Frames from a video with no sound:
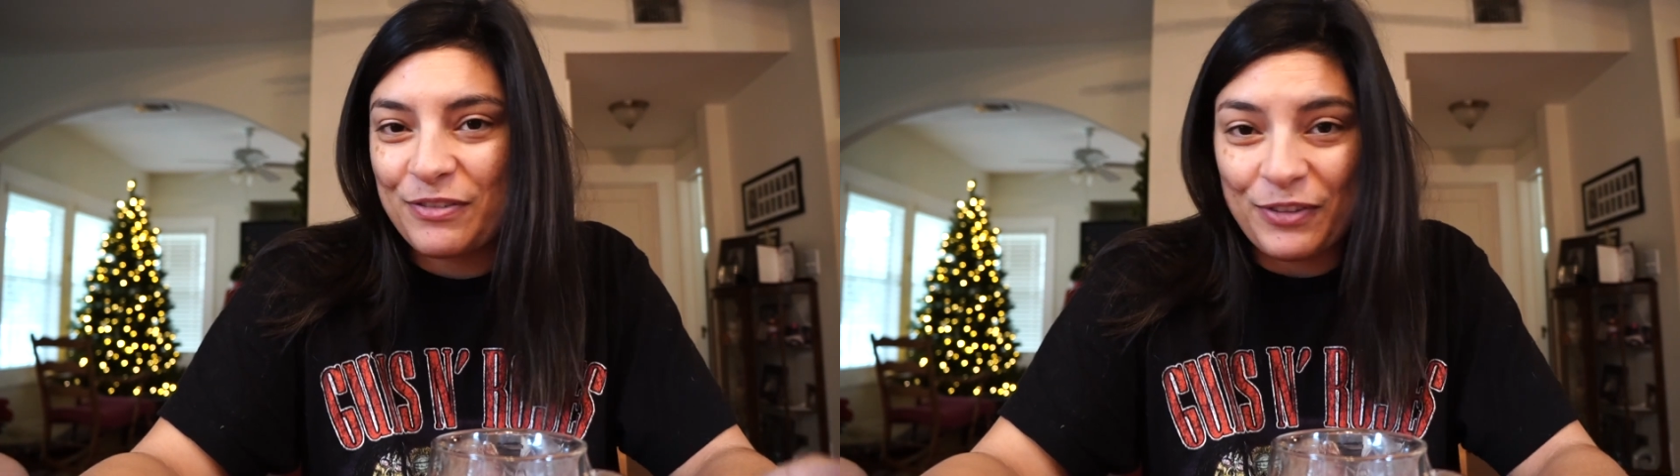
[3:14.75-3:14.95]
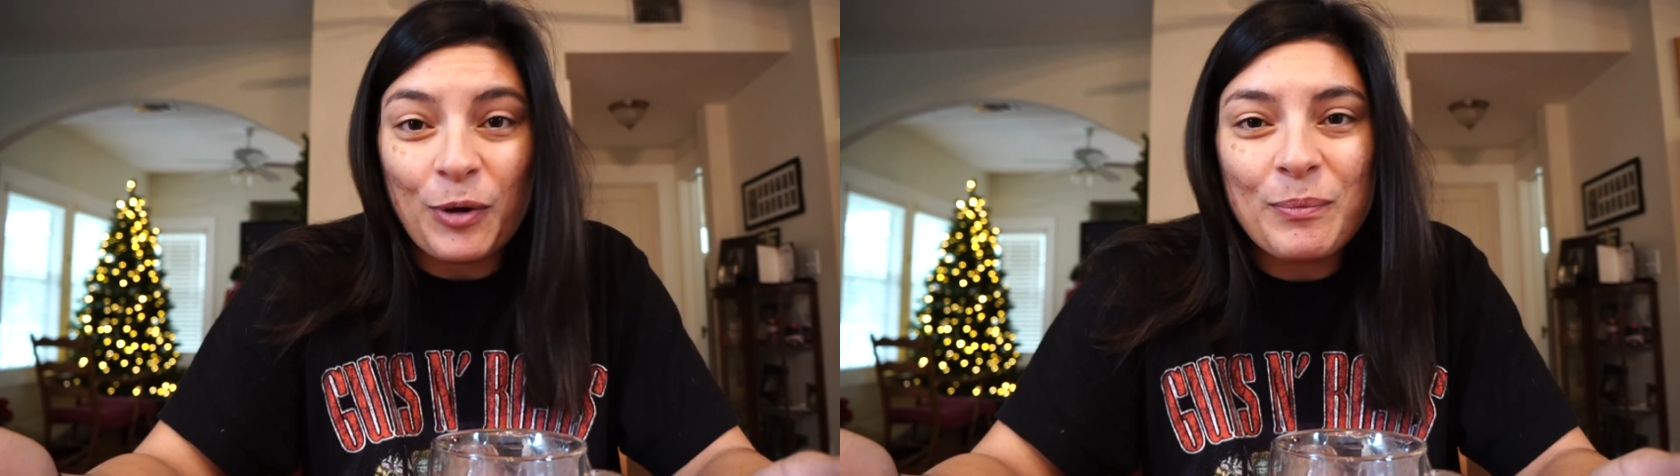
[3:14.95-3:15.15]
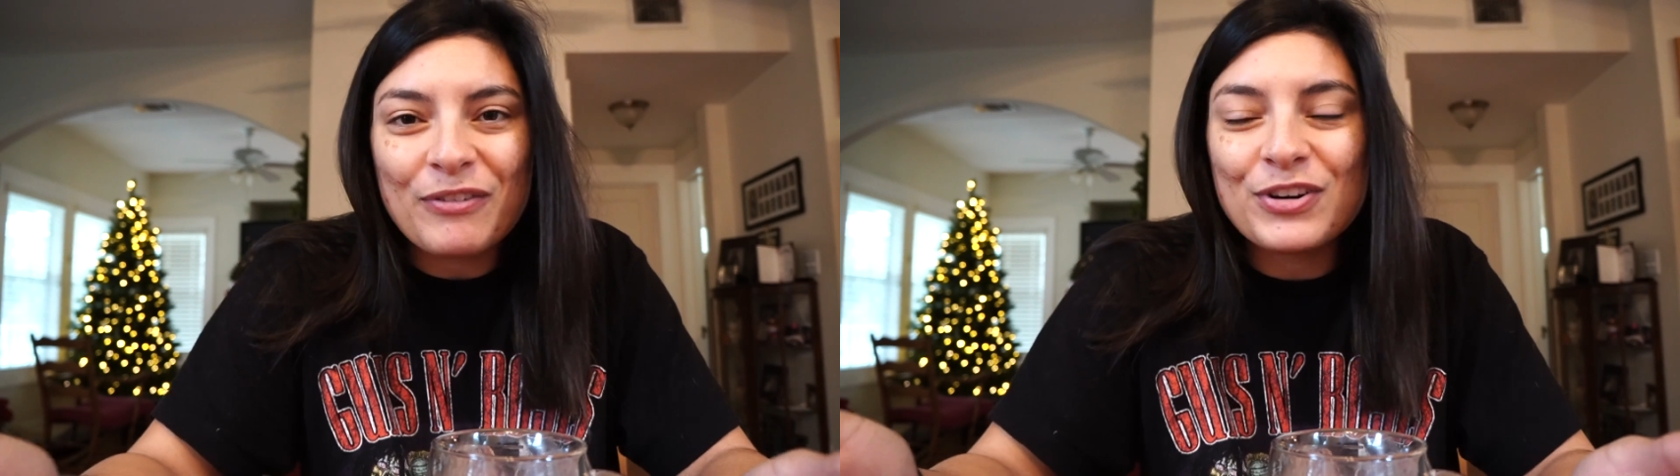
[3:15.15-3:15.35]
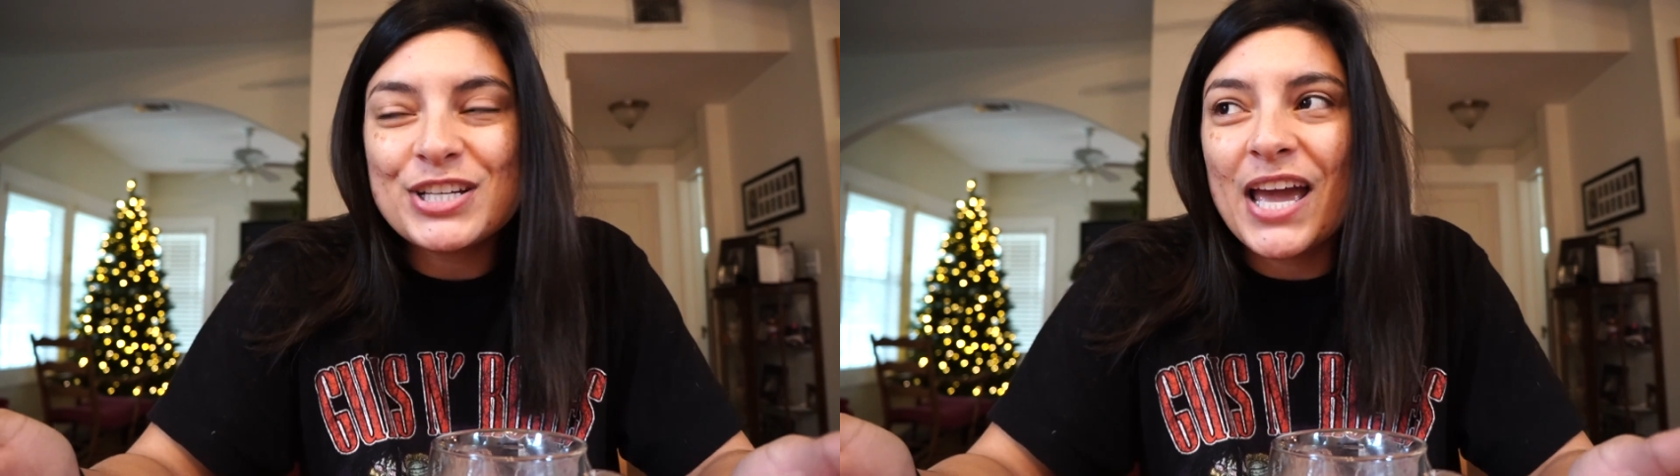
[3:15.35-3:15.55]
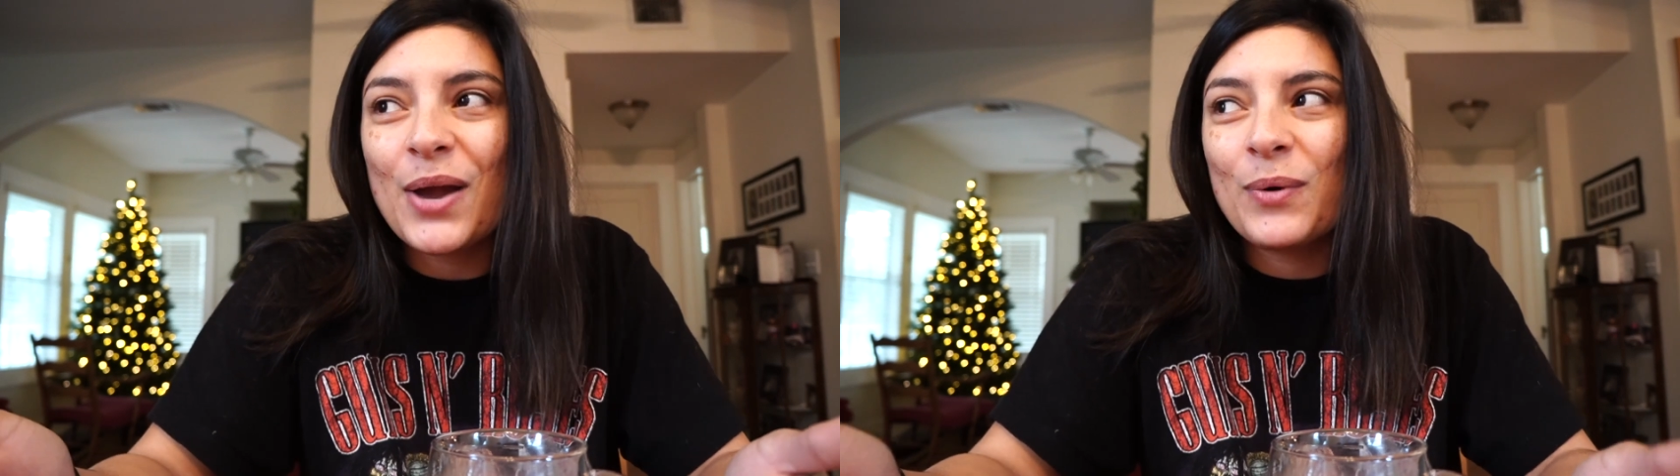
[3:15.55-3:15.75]
film every
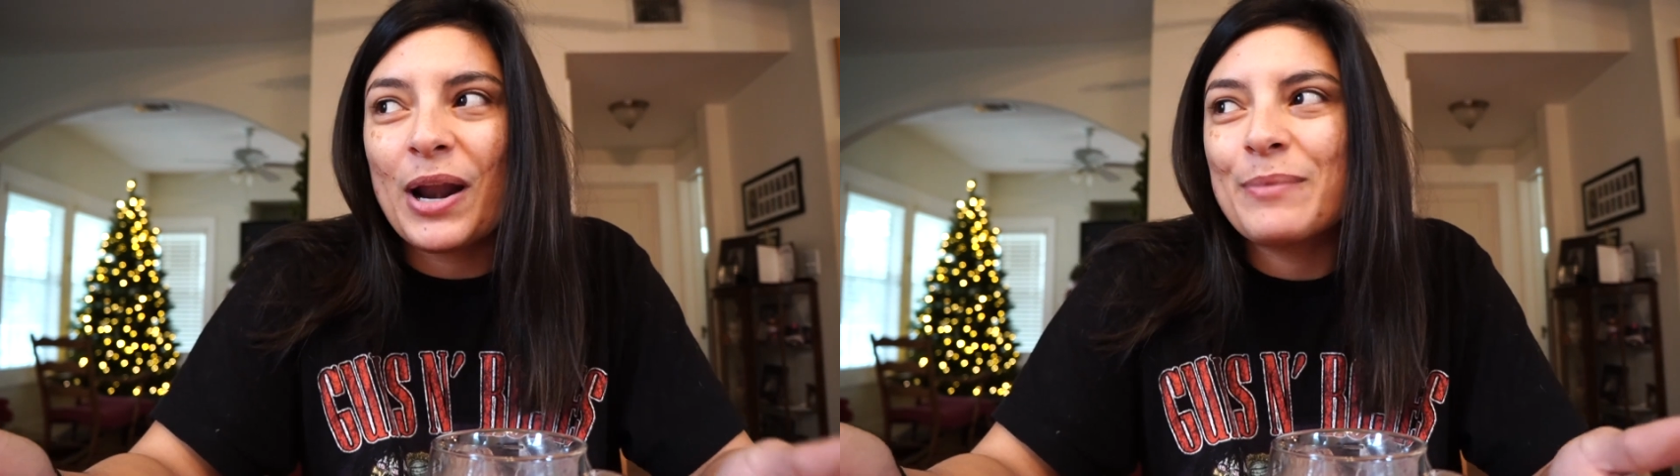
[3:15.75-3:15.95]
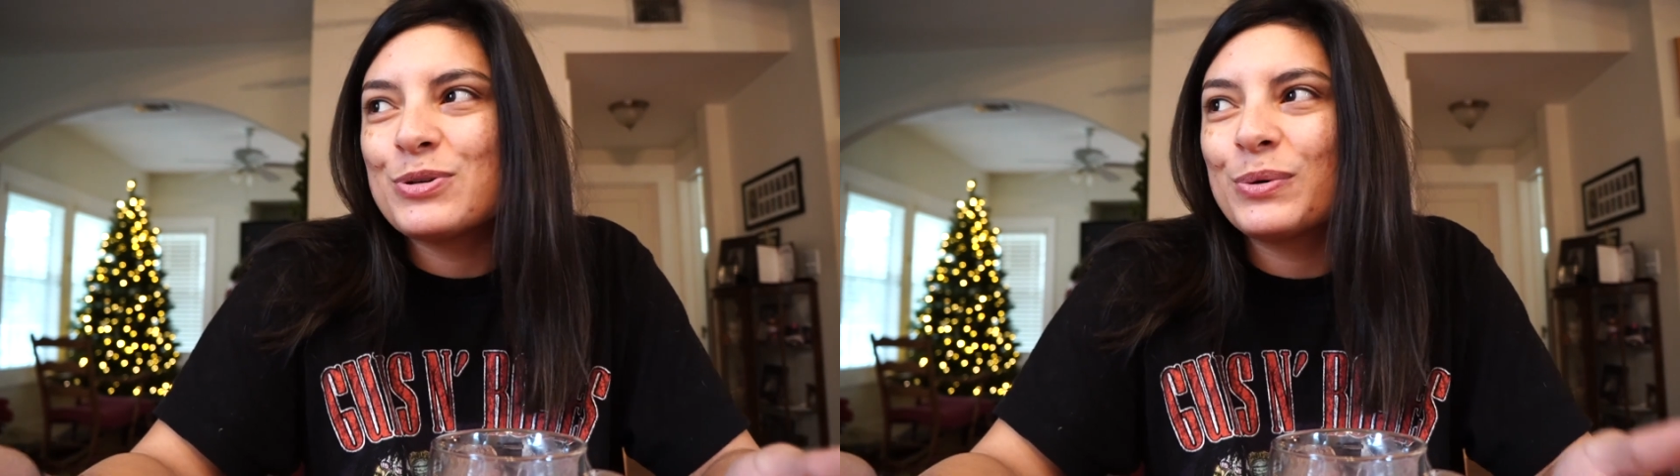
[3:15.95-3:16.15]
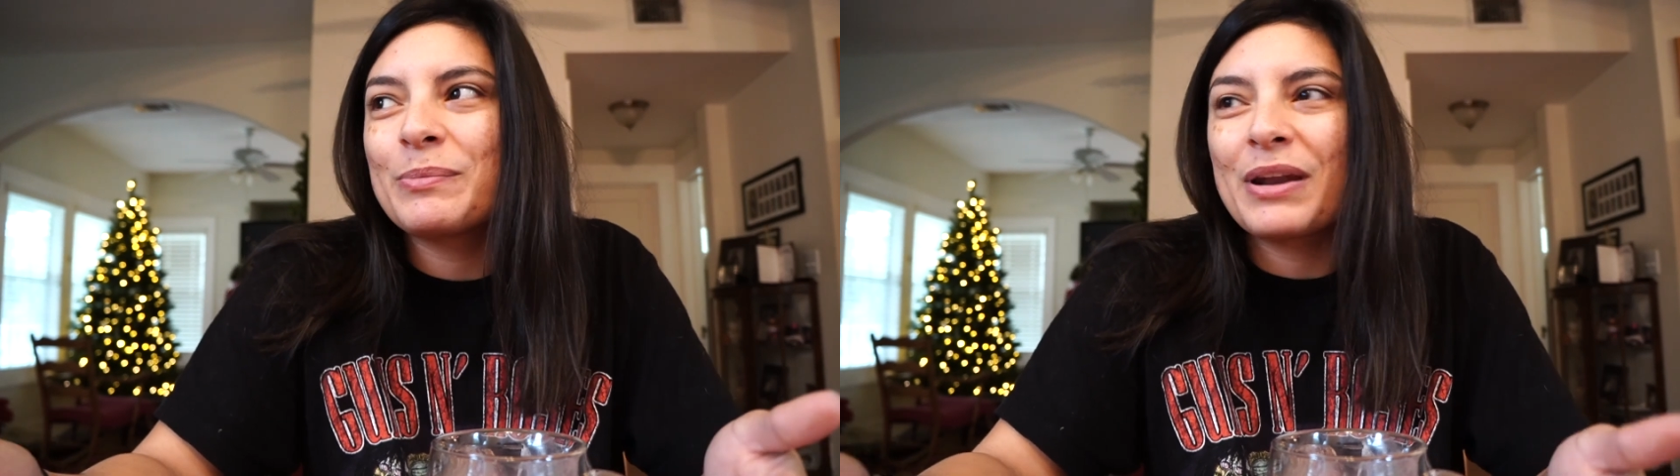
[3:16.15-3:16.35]
day what I'm doing,